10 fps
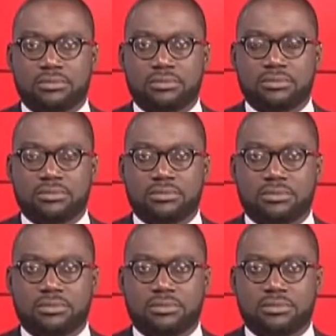
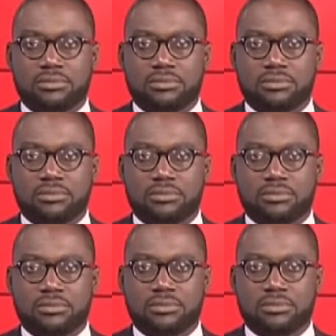
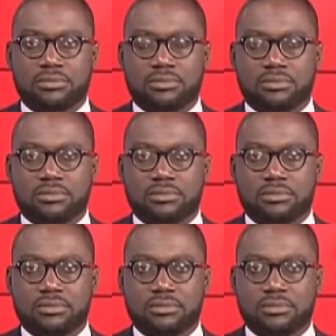
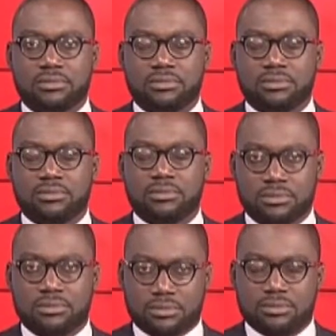
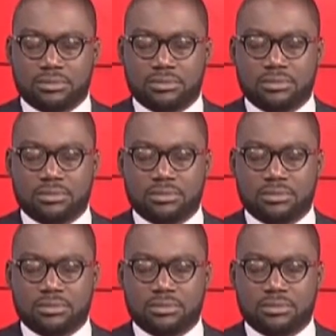This person isn't speaking.